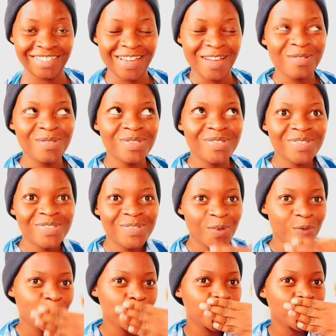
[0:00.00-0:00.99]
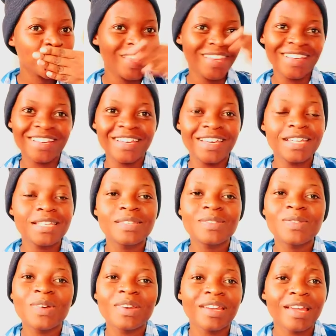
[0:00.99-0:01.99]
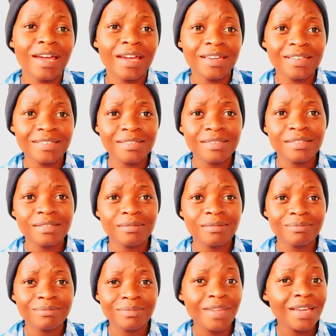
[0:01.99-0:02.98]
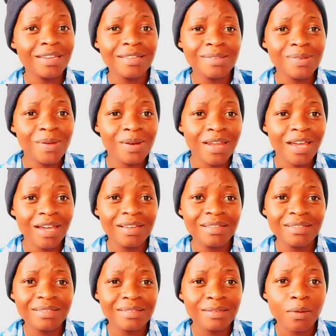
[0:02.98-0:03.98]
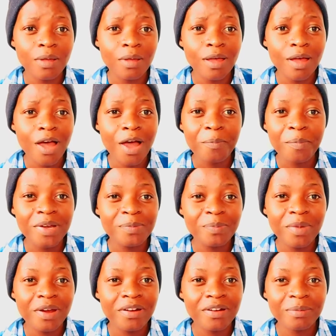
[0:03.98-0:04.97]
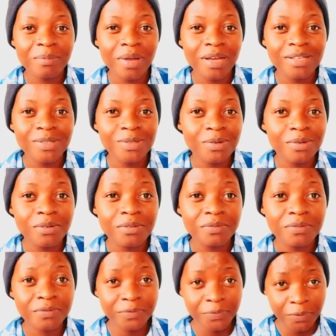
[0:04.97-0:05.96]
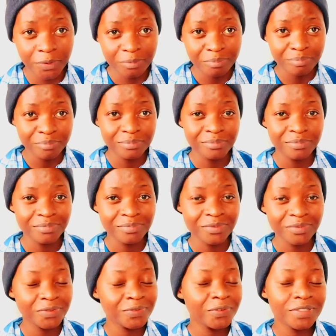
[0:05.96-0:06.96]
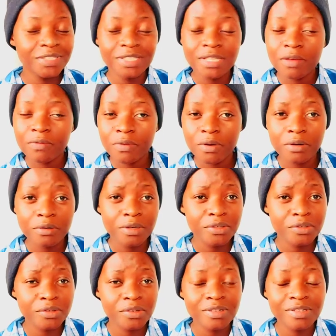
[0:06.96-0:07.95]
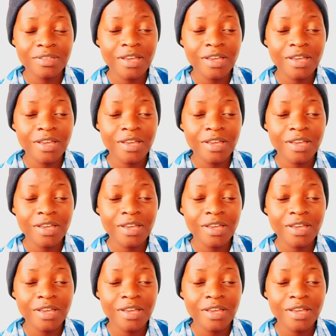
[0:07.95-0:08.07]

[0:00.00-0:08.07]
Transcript: And so it's so nice. It's so nice. I'm admiring myself for for several reasons.